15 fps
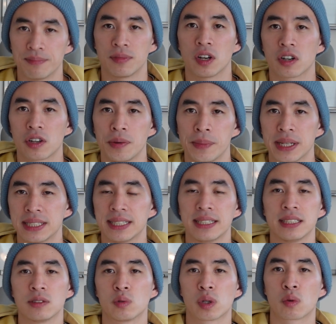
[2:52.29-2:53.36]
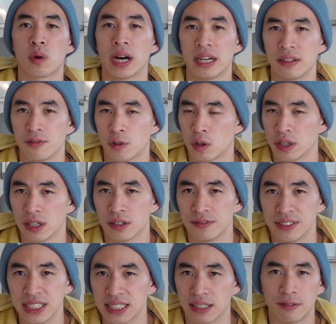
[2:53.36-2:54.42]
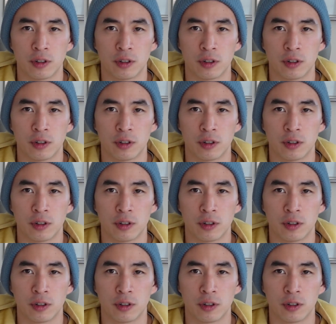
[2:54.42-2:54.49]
documents that is required for your visa.